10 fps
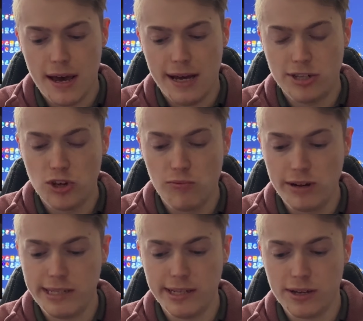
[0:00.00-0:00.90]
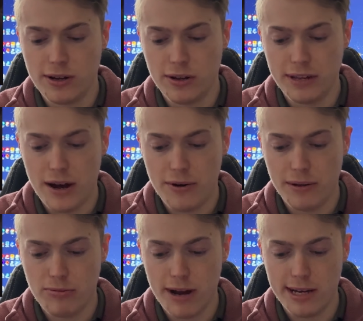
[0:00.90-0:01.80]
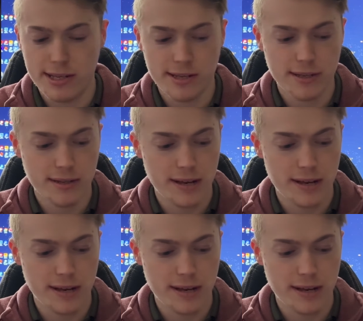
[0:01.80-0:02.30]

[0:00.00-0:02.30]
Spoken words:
Super easy to hold down and press.